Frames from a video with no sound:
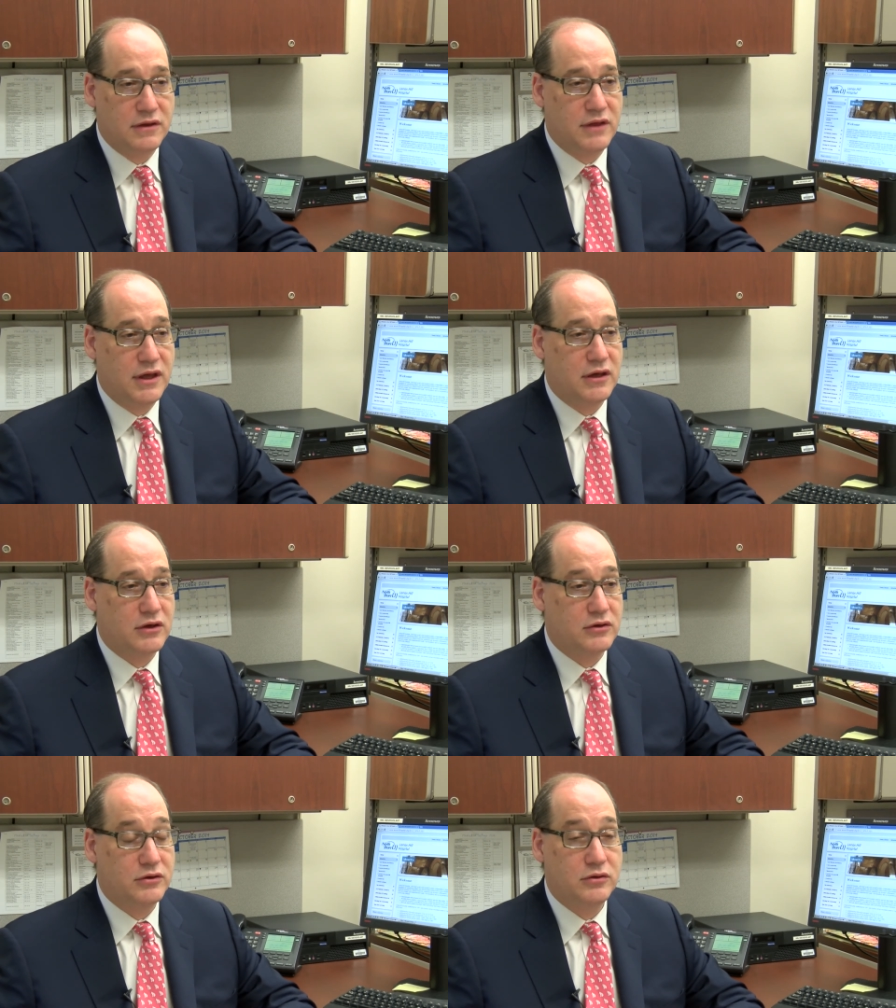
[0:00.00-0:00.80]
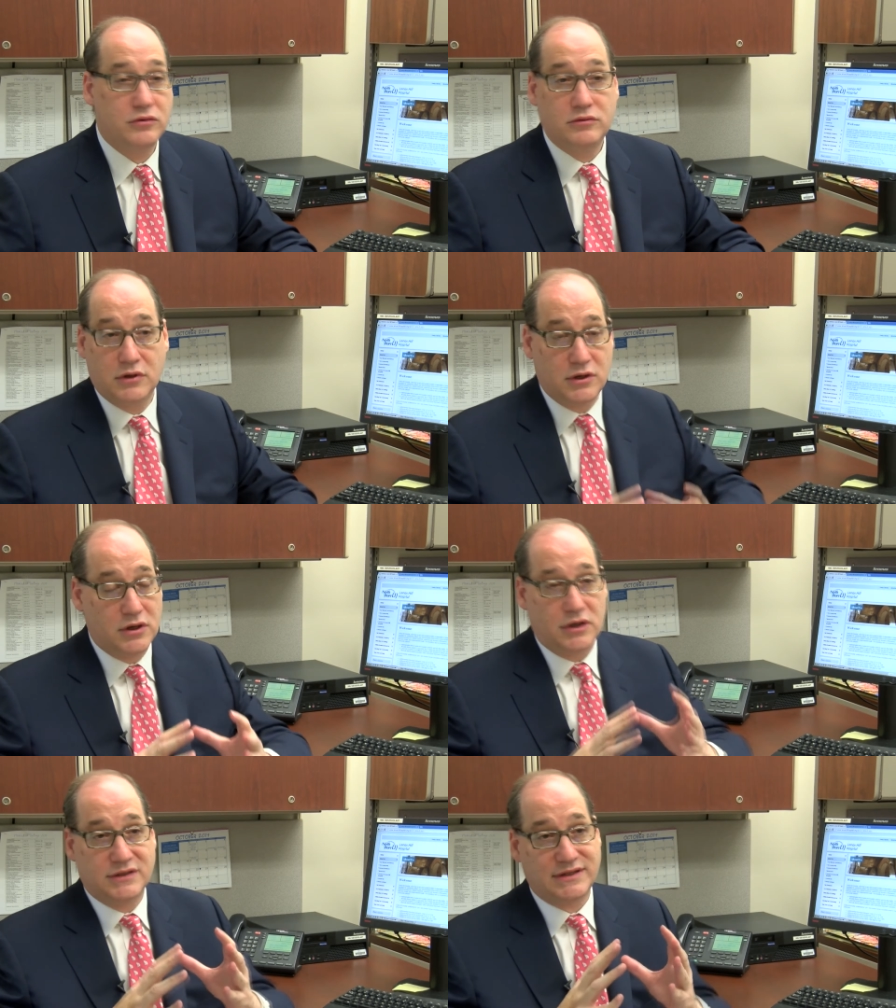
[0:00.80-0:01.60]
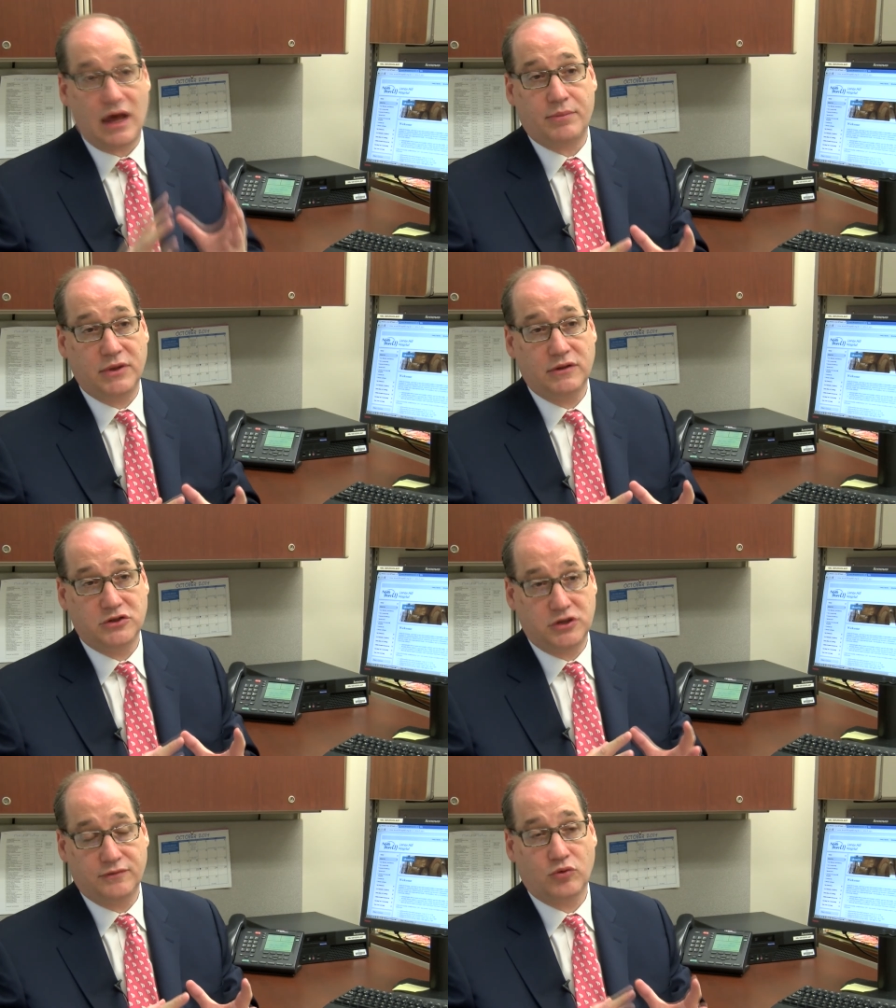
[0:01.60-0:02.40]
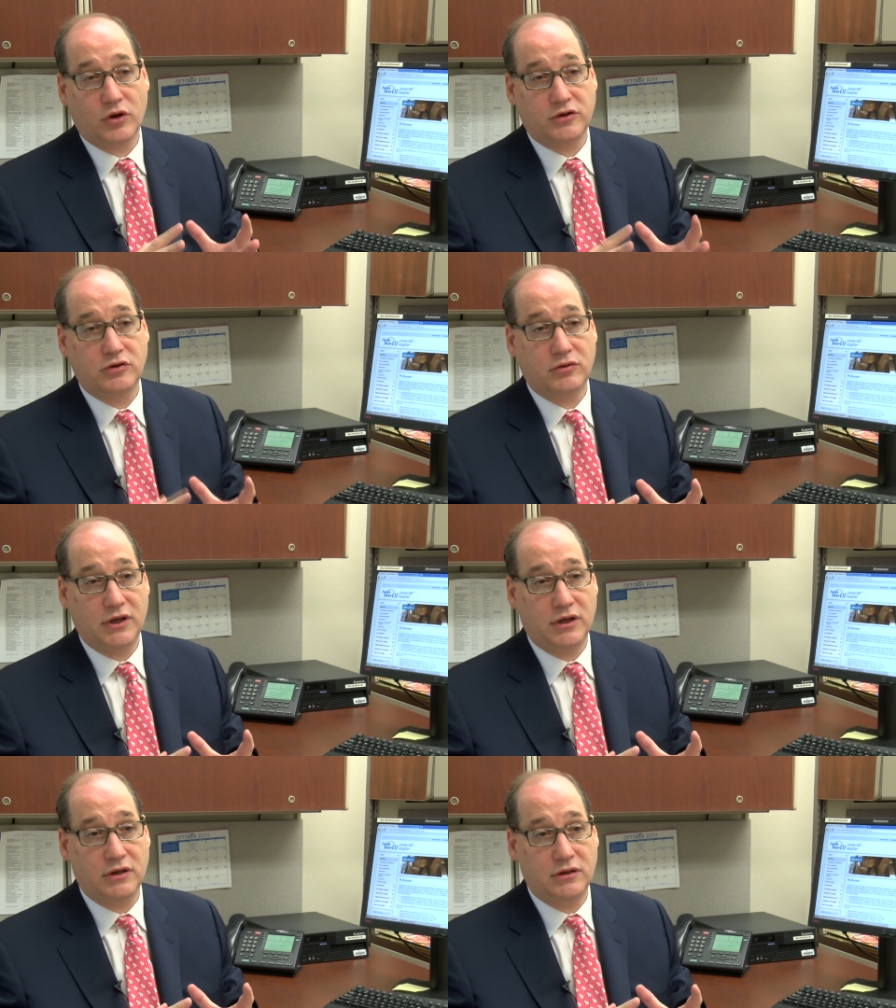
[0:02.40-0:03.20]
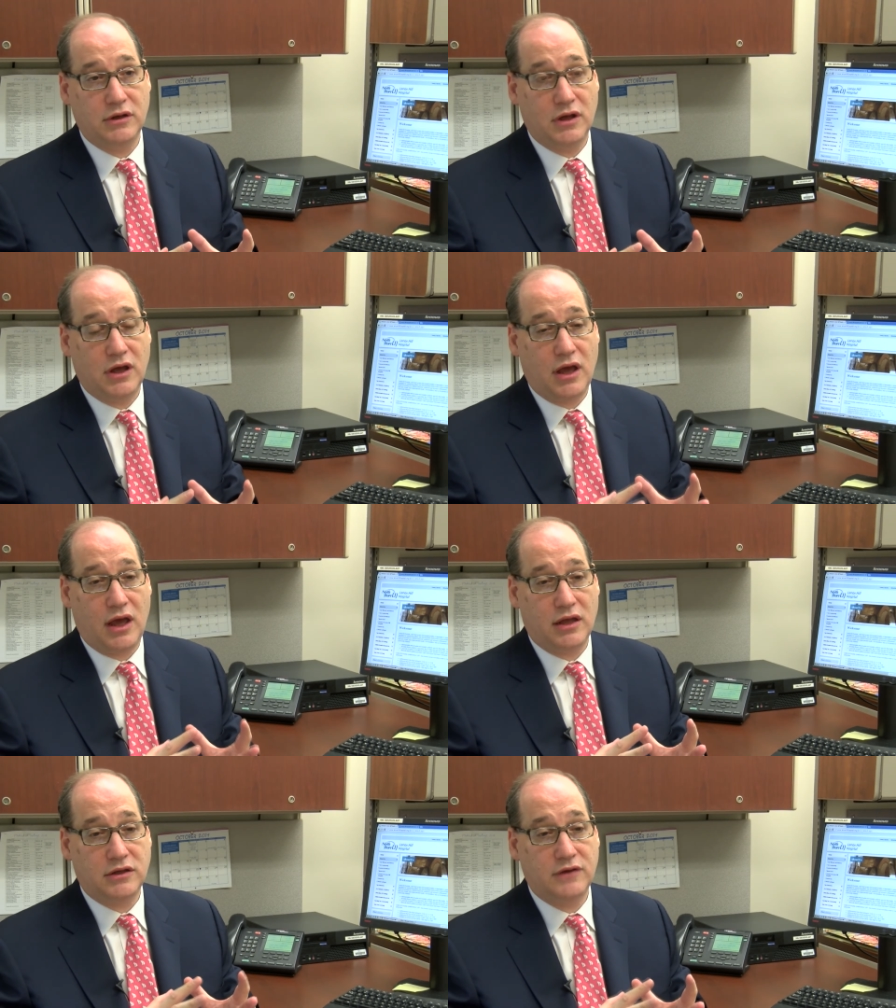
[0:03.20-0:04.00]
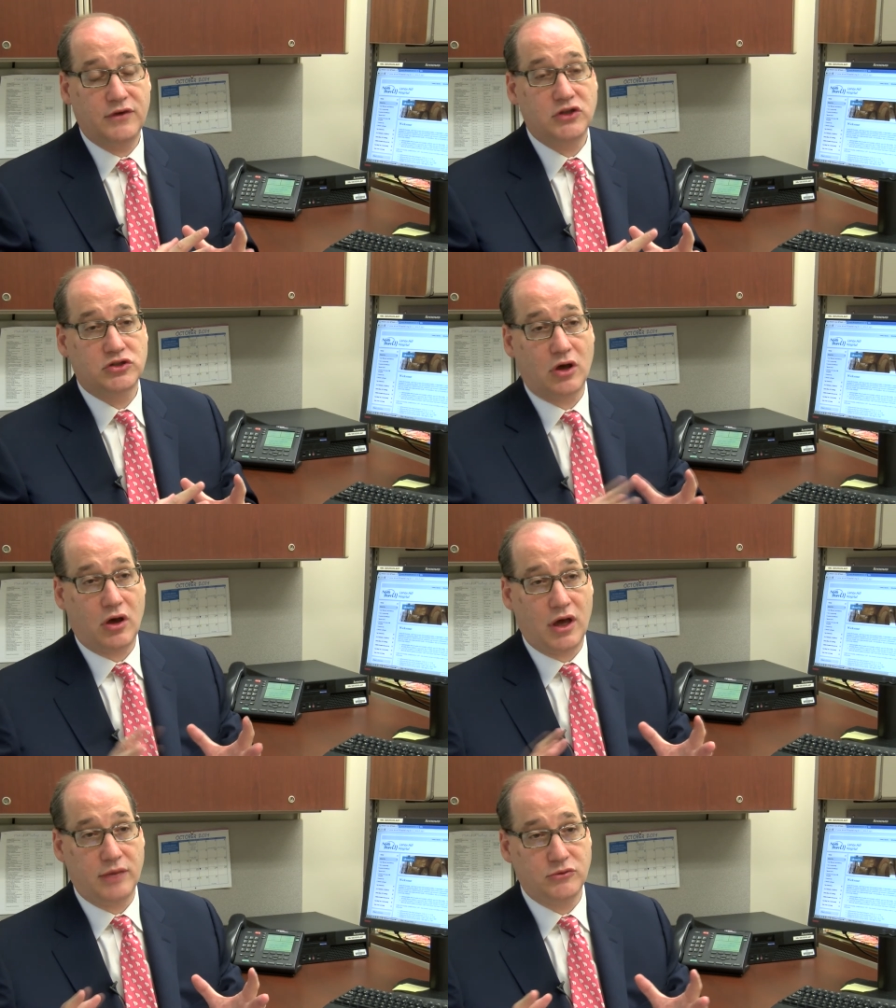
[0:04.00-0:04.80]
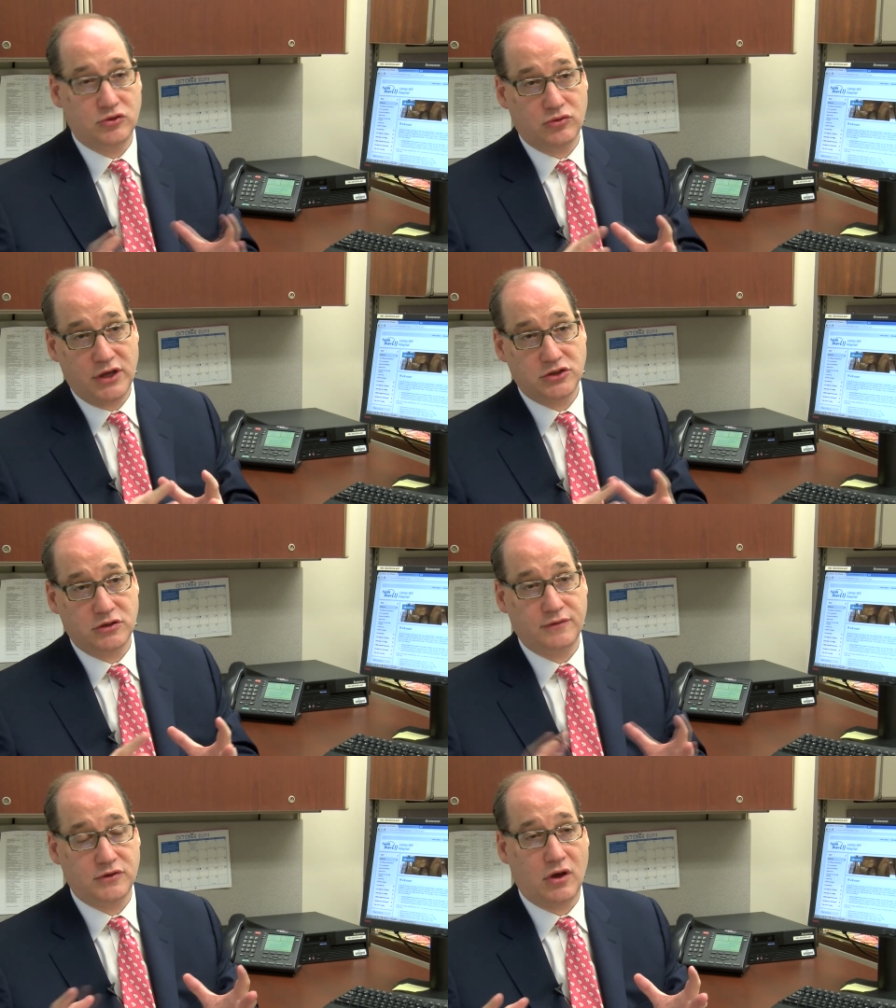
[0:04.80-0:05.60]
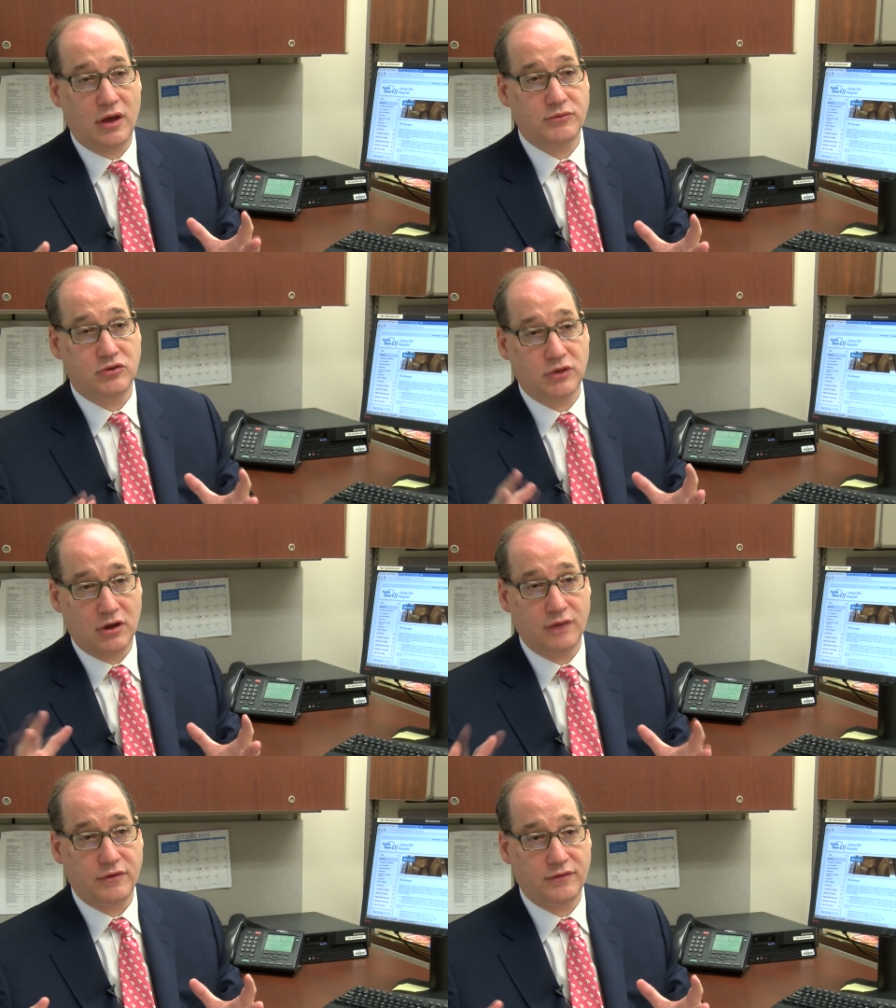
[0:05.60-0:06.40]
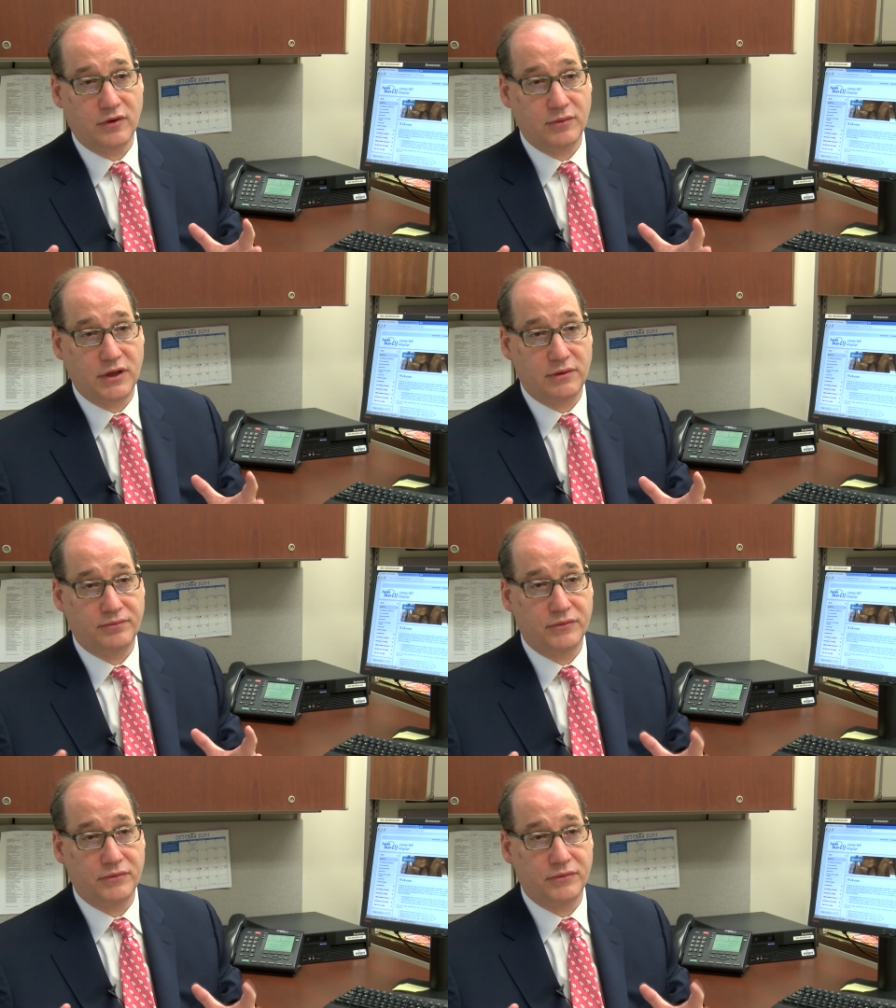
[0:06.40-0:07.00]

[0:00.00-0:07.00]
They include stopping the shift work you're in and giving time, duration of time to recover from it.